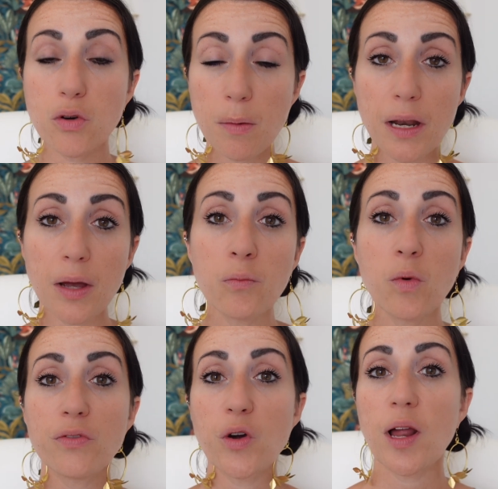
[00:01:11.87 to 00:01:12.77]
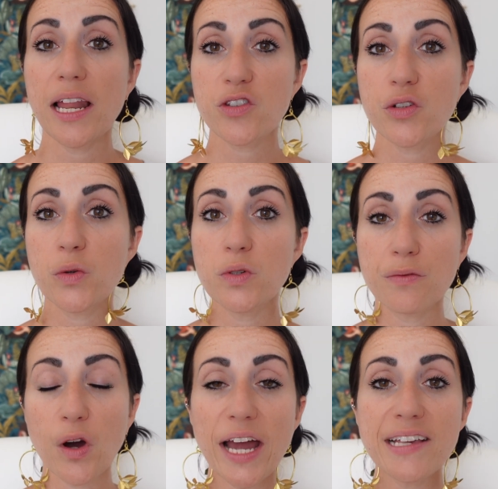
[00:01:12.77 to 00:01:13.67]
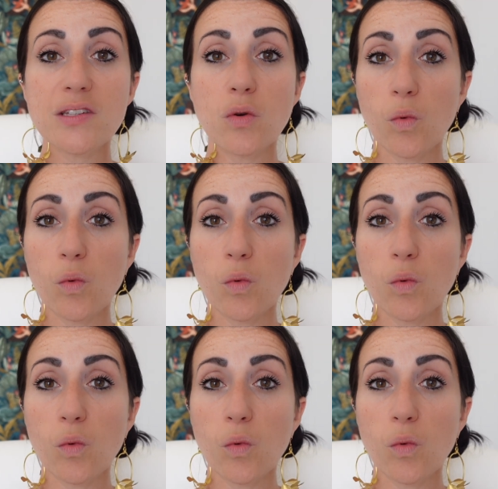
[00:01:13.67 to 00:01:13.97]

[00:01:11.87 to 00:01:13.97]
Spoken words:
problem with your electrical device